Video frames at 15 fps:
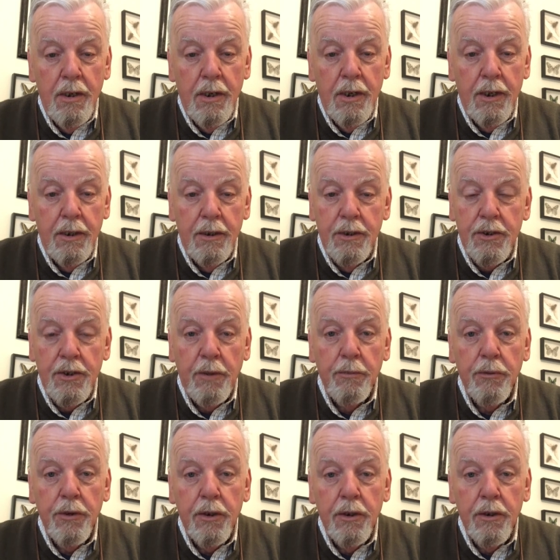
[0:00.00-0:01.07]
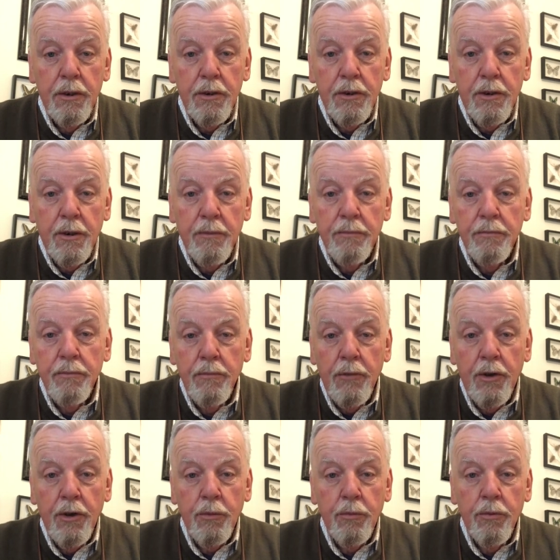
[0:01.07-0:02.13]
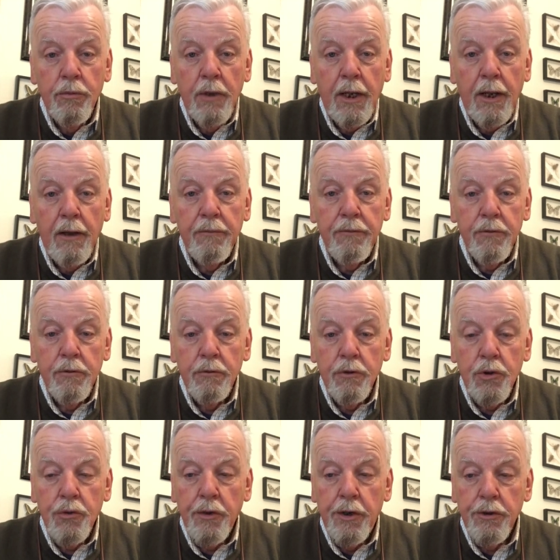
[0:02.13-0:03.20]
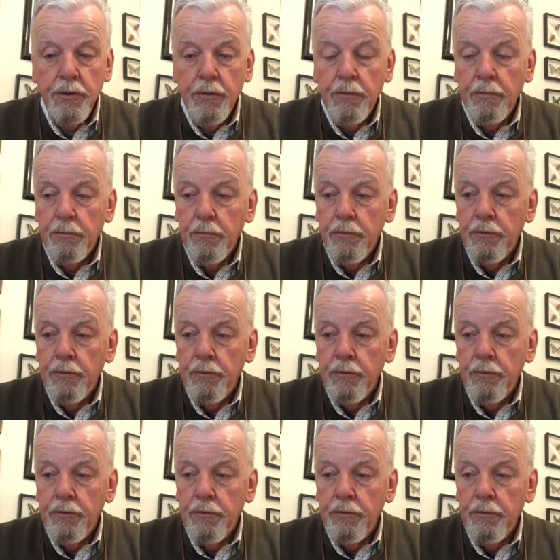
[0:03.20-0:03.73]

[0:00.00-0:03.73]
And it's something that I will have and treasure